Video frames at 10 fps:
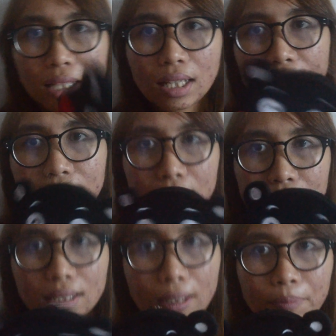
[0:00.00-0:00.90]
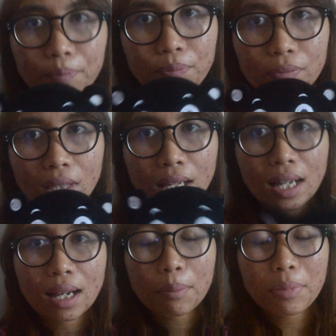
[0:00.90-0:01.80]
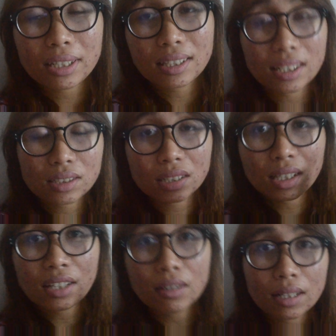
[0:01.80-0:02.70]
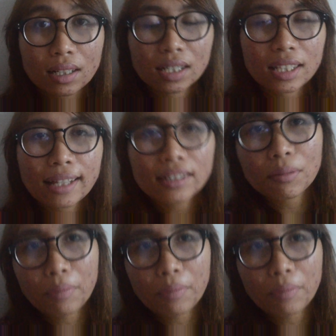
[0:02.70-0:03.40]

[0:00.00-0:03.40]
that liked this thing. But that's another another